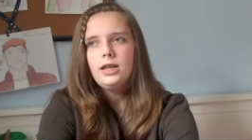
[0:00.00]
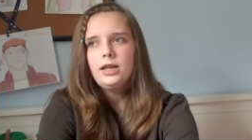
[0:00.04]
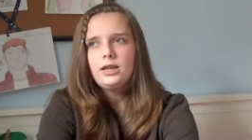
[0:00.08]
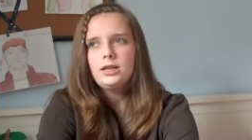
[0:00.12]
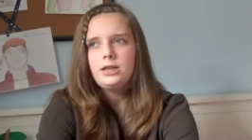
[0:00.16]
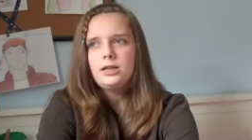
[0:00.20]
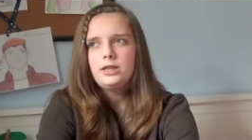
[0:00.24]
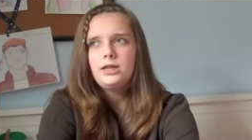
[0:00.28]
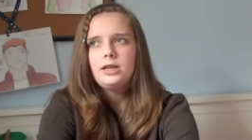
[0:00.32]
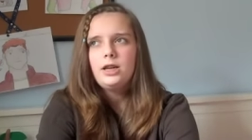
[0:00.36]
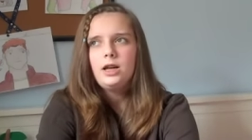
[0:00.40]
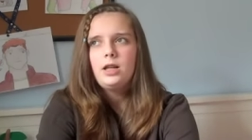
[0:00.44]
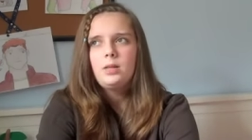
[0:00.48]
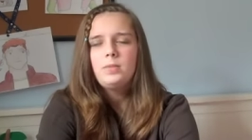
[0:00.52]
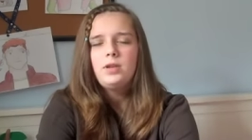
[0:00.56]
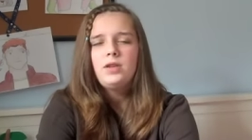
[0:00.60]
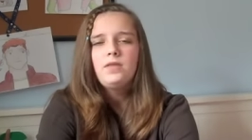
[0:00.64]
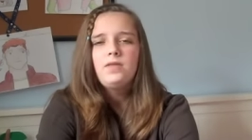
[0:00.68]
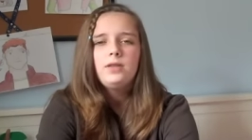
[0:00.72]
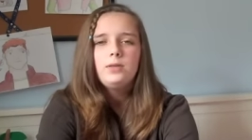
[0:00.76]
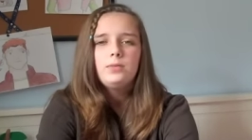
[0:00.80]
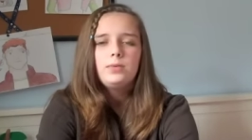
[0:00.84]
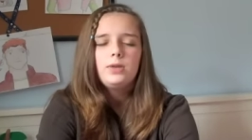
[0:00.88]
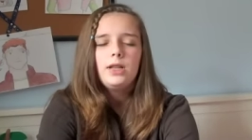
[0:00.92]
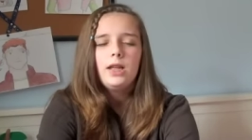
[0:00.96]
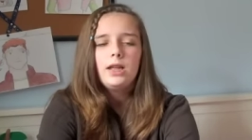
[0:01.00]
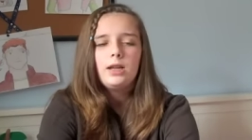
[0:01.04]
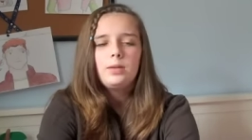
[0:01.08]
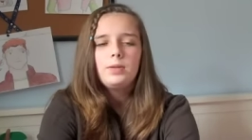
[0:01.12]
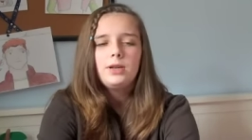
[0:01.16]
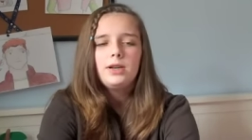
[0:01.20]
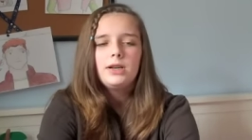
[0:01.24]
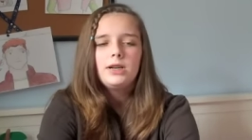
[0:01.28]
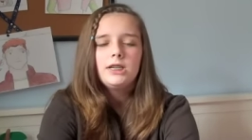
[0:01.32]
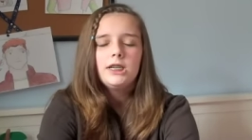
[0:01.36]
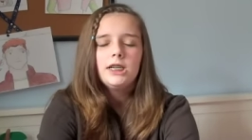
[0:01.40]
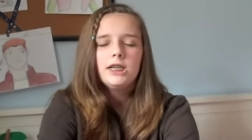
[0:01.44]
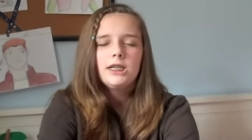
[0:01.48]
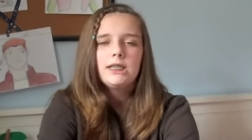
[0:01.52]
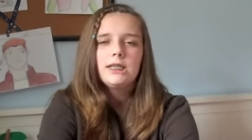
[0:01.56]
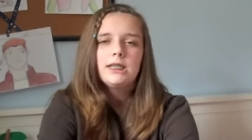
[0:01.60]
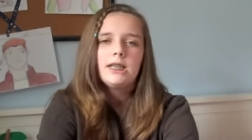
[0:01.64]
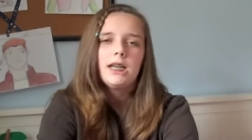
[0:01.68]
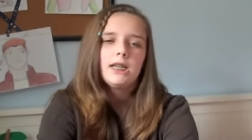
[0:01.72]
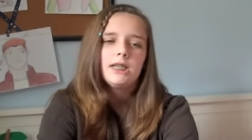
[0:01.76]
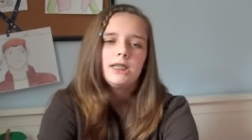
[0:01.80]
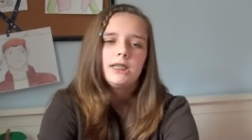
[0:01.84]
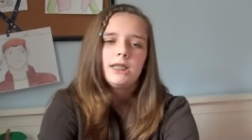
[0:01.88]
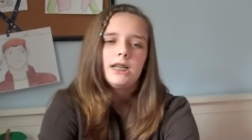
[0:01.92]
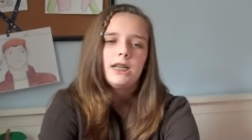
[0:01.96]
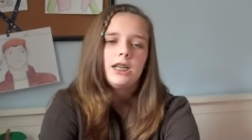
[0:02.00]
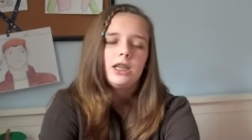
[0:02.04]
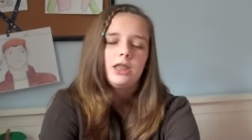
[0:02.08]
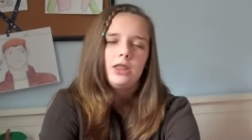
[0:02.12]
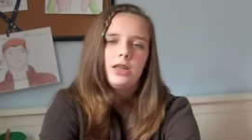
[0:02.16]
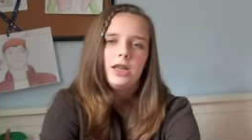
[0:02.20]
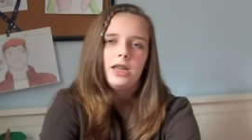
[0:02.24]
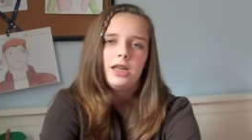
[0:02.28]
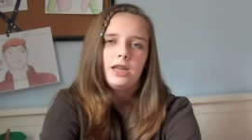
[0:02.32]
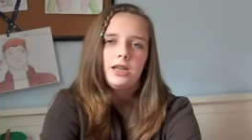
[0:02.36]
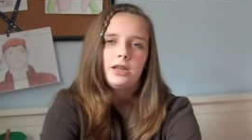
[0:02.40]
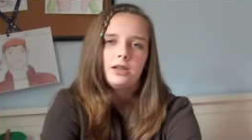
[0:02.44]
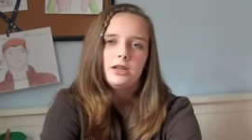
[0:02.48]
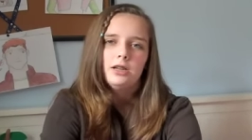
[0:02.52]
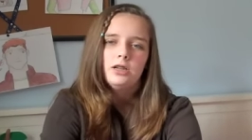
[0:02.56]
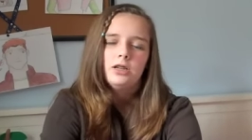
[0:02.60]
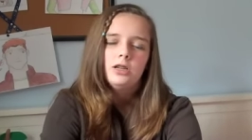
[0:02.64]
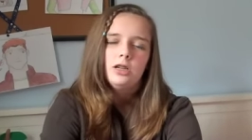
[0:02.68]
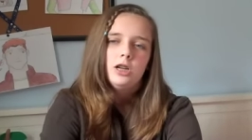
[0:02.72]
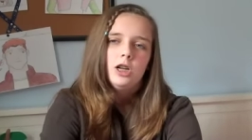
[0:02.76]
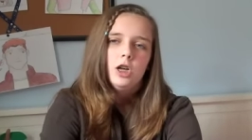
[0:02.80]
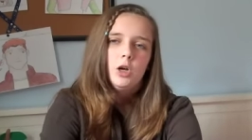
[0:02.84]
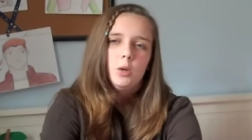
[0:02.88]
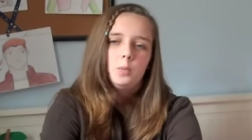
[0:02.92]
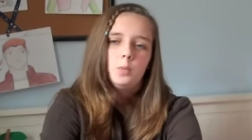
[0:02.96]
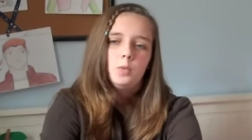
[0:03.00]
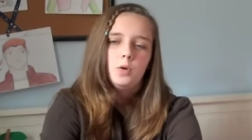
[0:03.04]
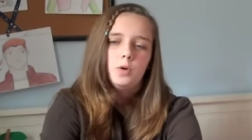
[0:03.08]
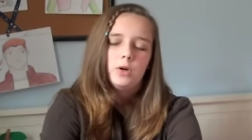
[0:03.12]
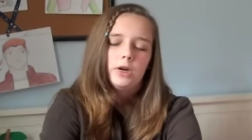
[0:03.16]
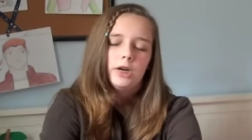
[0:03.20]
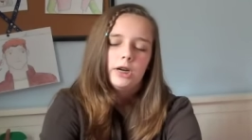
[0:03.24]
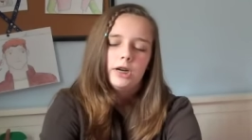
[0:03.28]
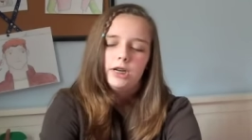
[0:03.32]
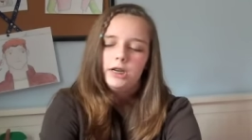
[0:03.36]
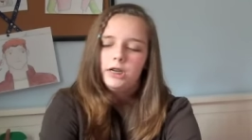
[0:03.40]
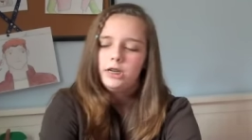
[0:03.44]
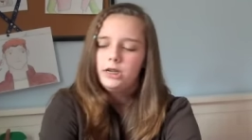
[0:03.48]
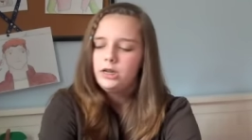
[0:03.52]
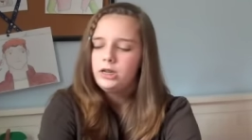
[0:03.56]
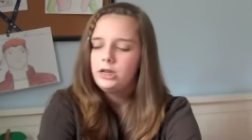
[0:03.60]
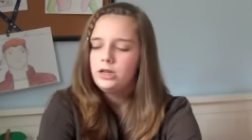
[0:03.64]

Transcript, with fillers: And tell me if you would like me to discuss anything more